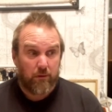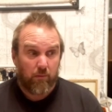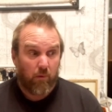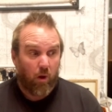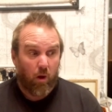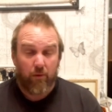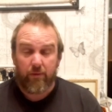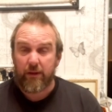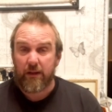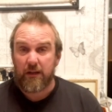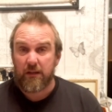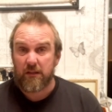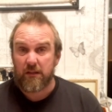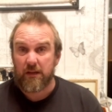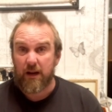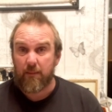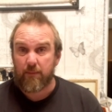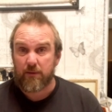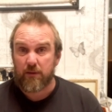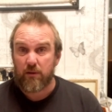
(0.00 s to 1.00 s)
I think is an
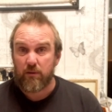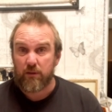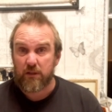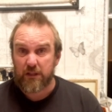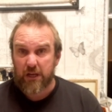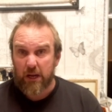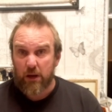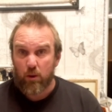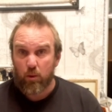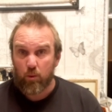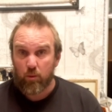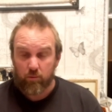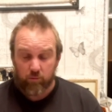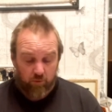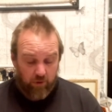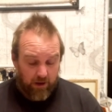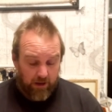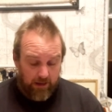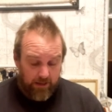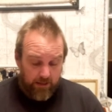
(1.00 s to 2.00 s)
absolute steal,
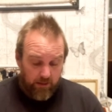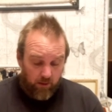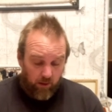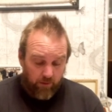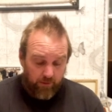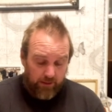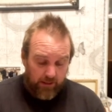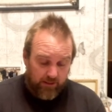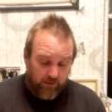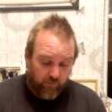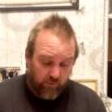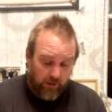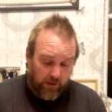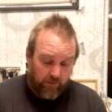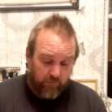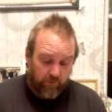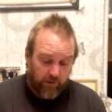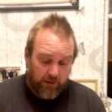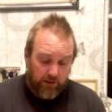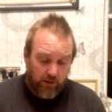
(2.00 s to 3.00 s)
really. I think that's really,
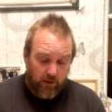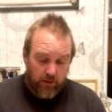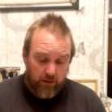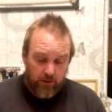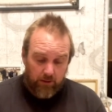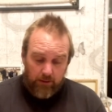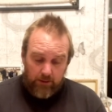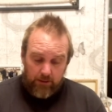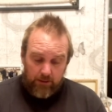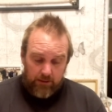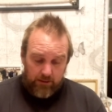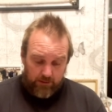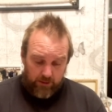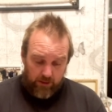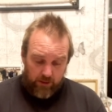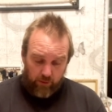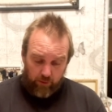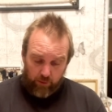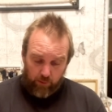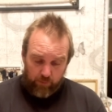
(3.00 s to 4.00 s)
really good. So
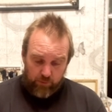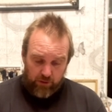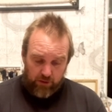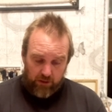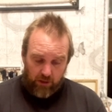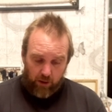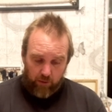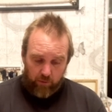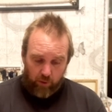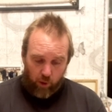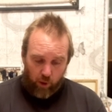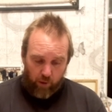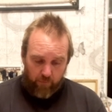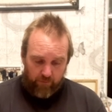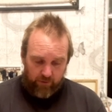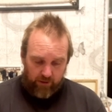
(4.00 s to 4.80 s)
you've got the option to go live.